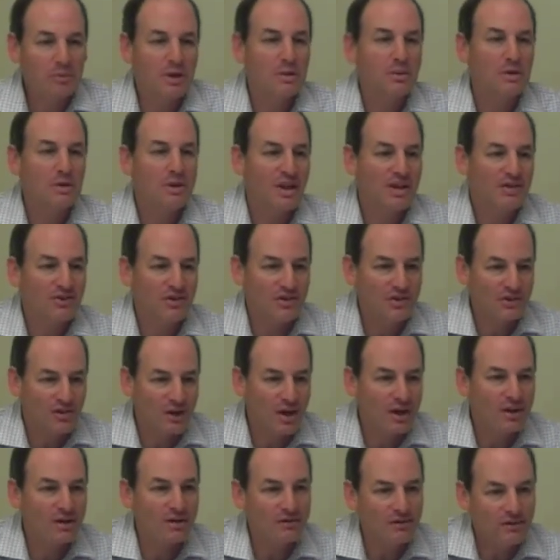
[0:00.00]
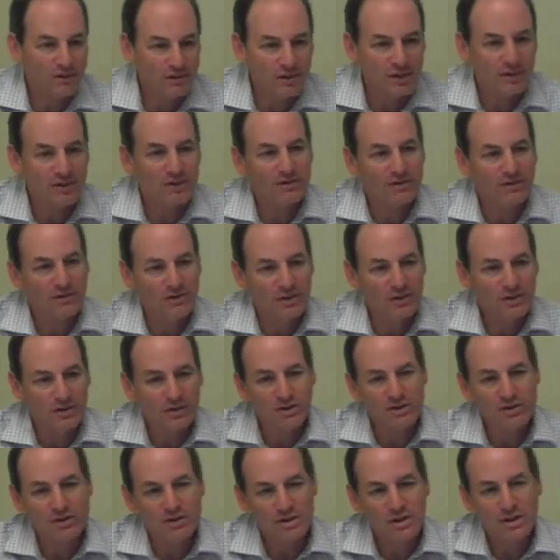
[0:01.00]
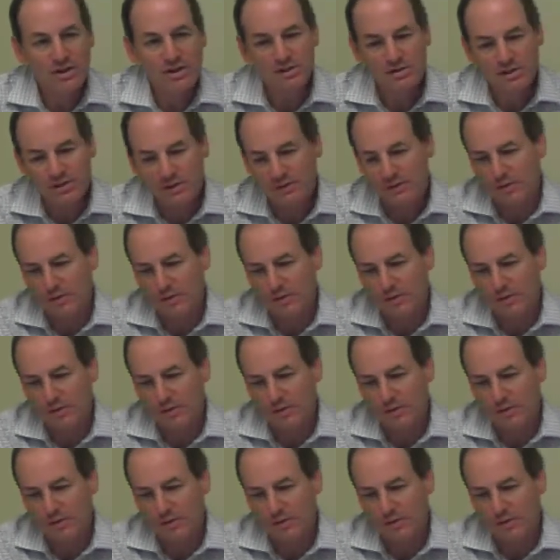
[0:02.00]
maybe that's a sign of things that are going to change,